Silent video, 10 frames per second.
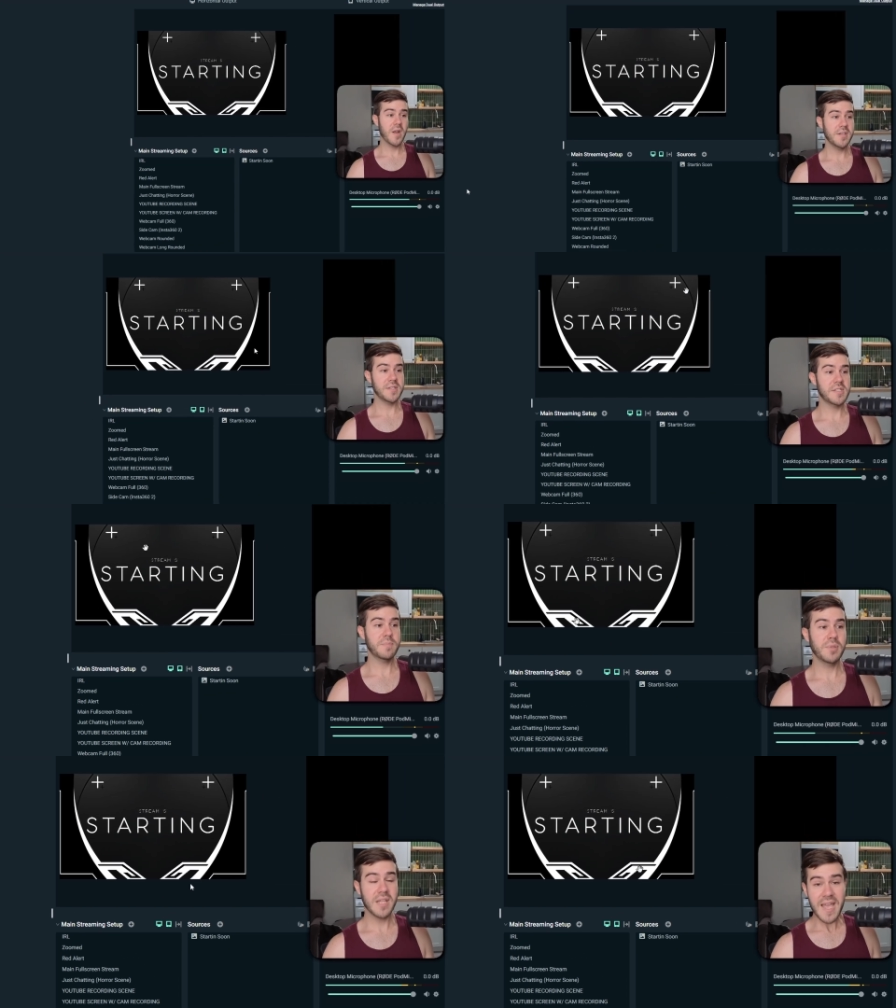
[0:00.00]
to
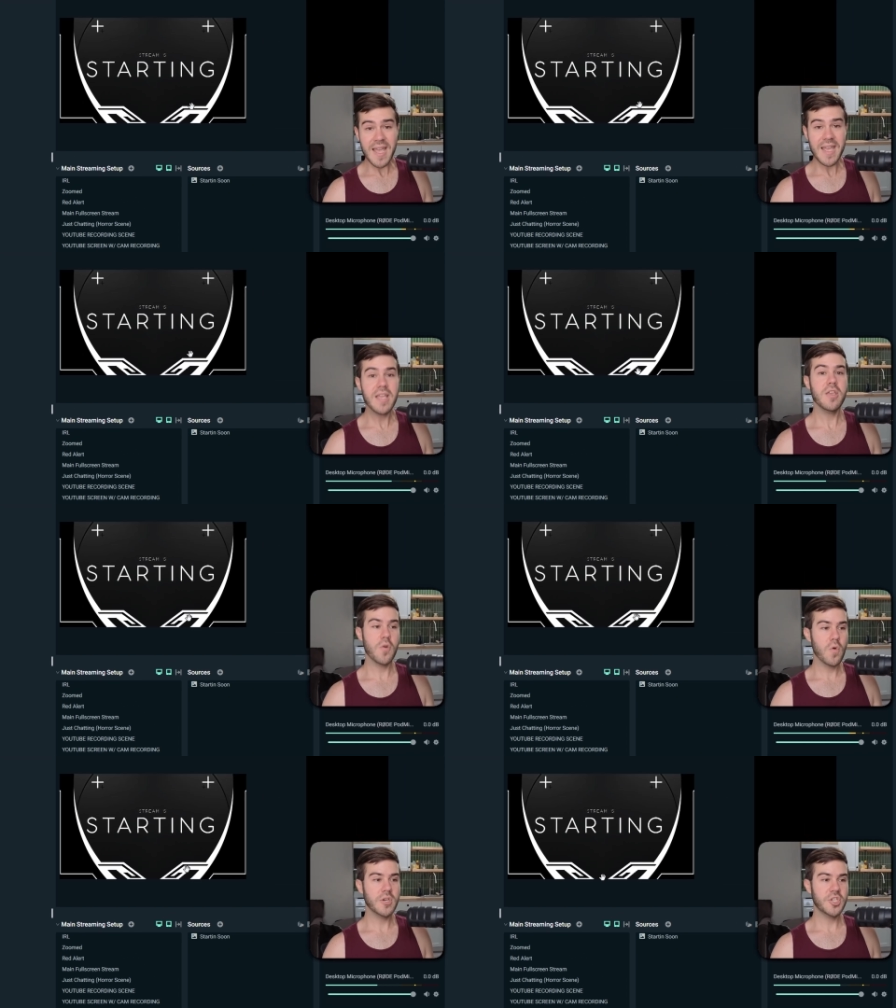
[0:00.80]
display
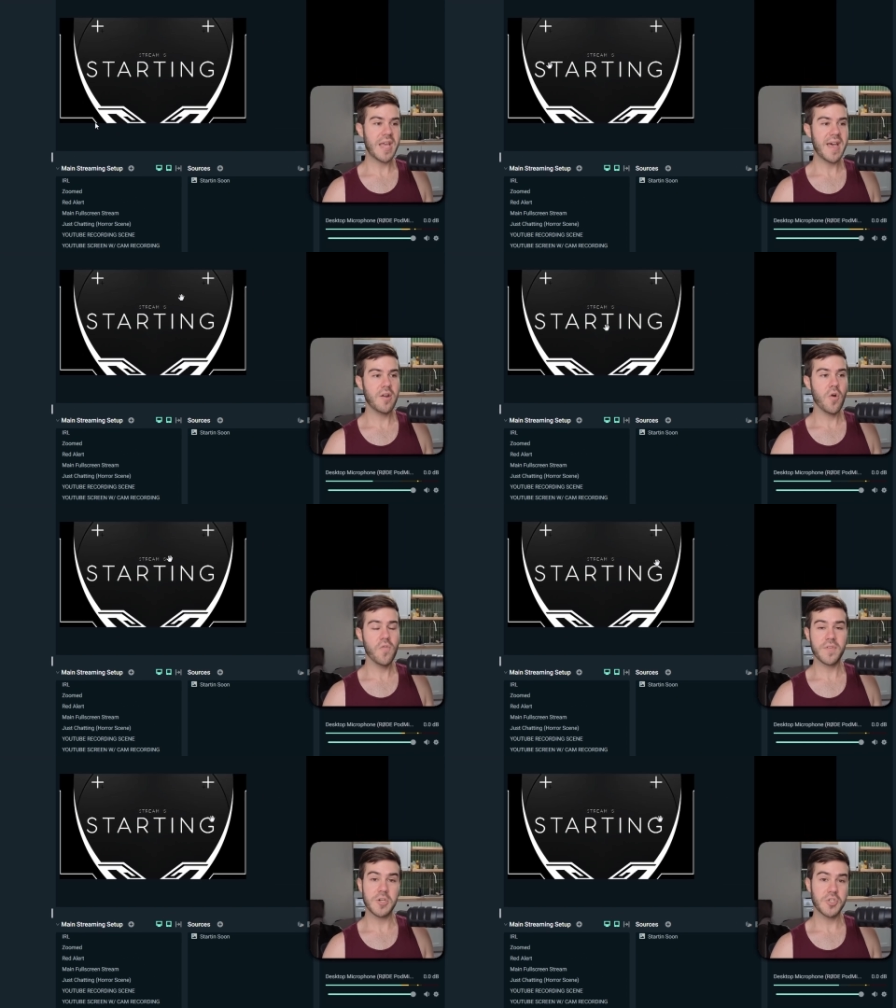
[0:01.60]
your chat
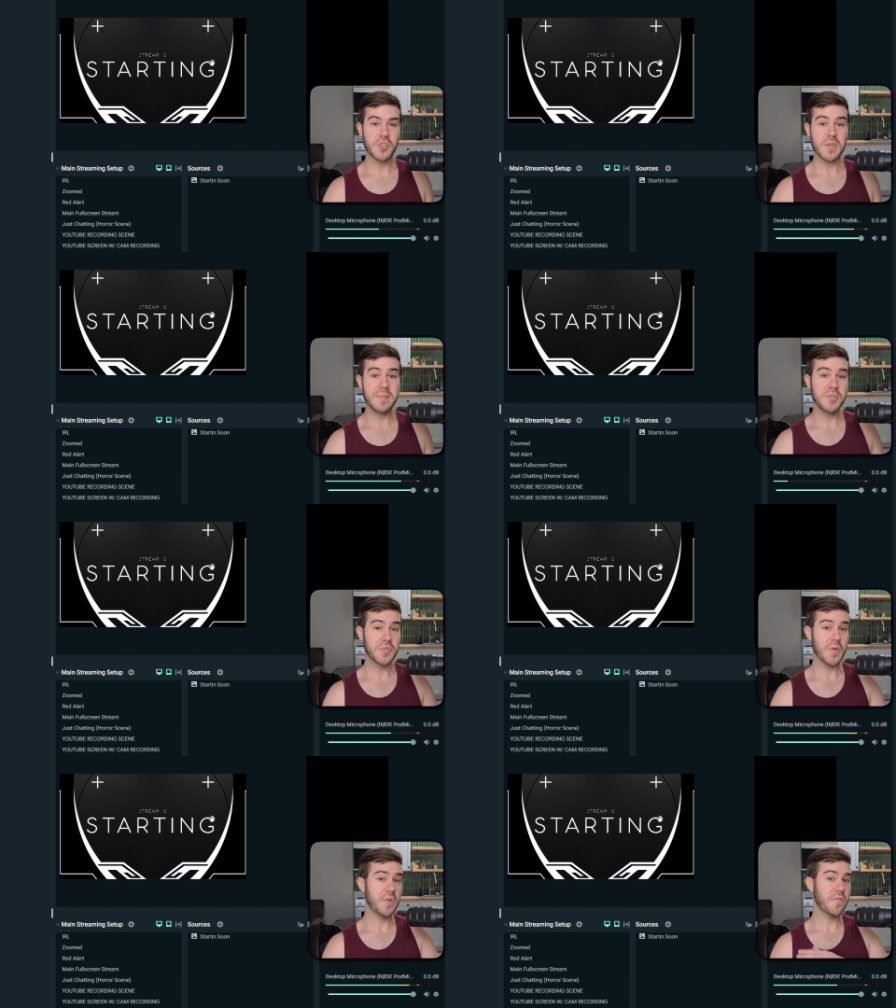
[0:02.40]
over your stream
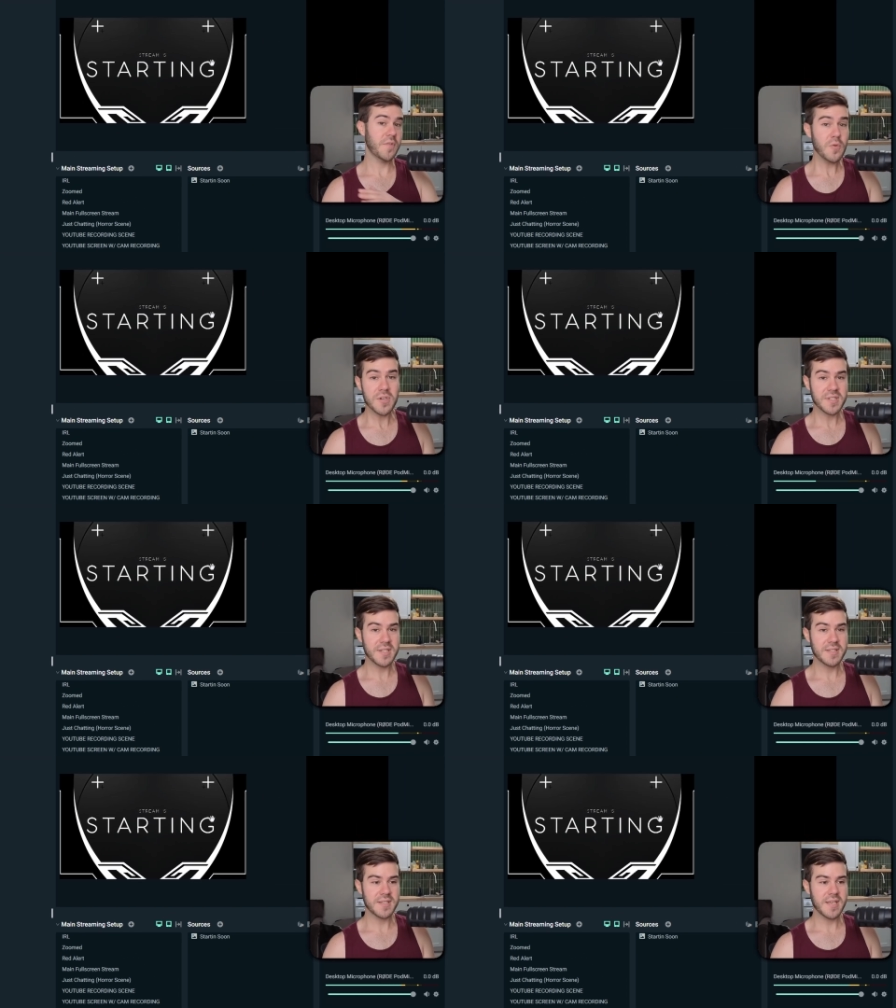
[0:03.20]
so your viewers
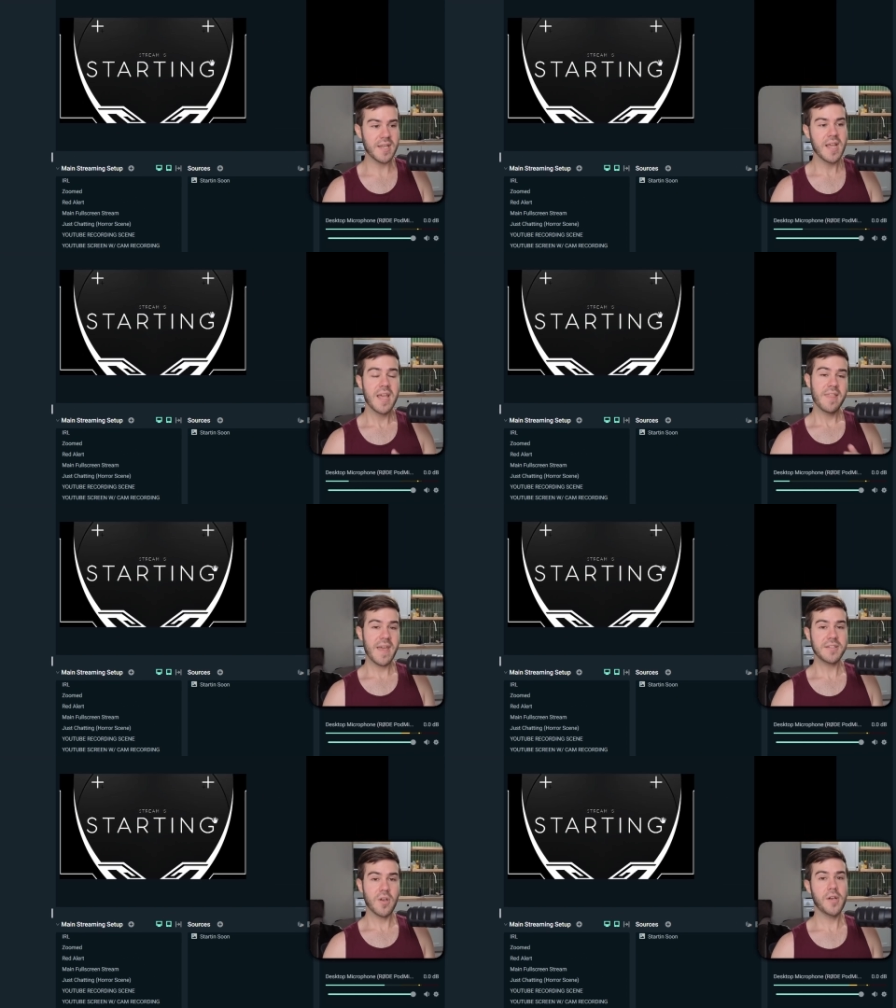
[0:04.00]
can see it,
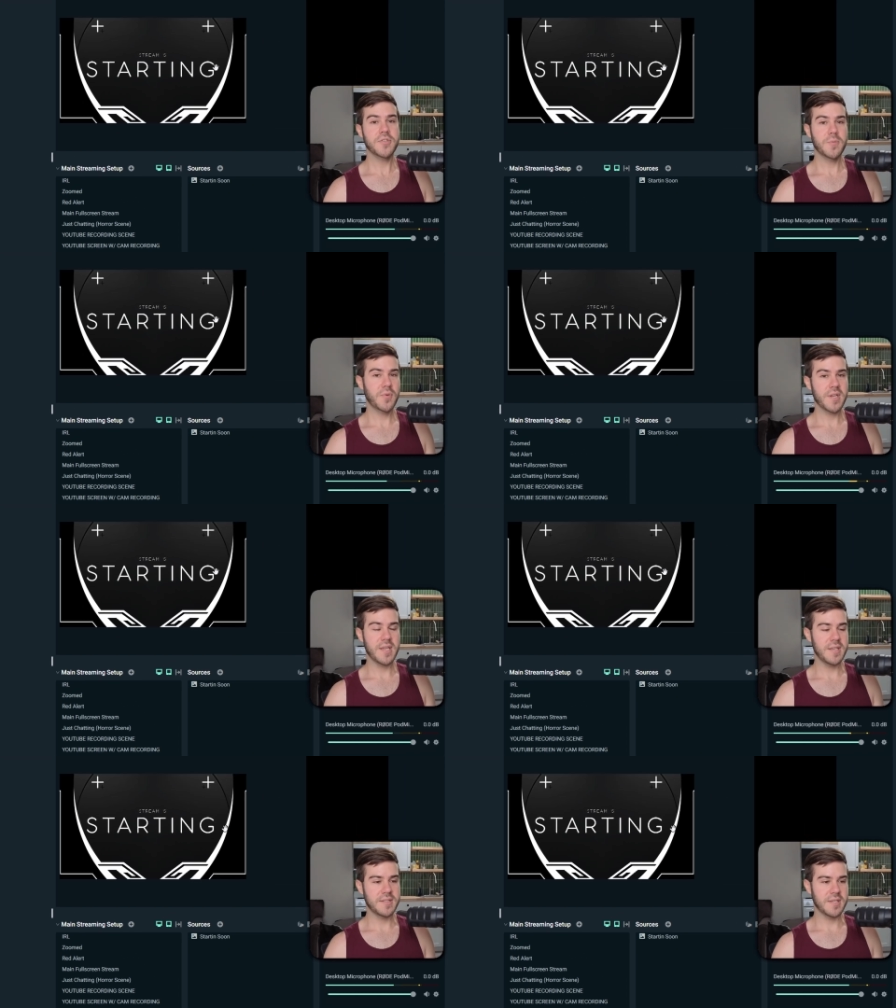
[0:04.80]
that's also pretty
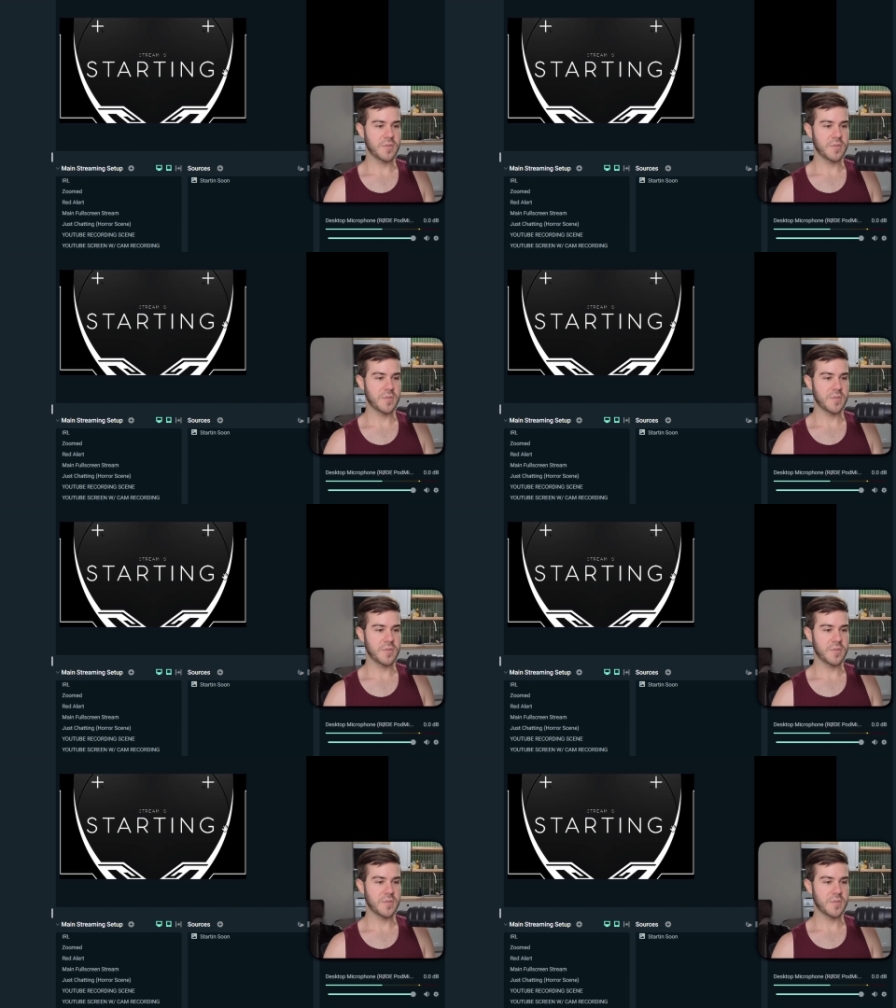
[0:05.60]
easy as